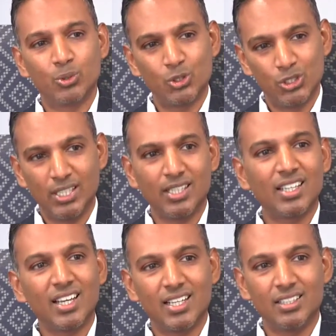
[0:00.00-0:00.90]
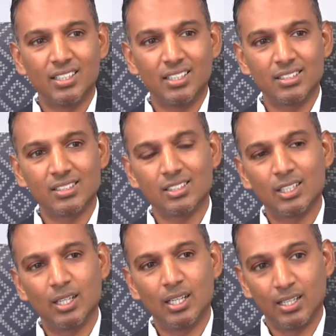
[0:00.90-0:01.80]
to share their ideas
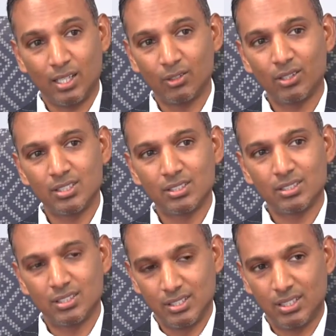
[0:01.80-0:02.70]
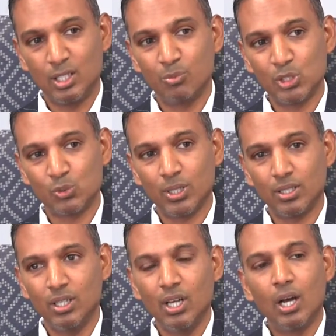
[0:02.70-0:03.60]
around this, this theme as well.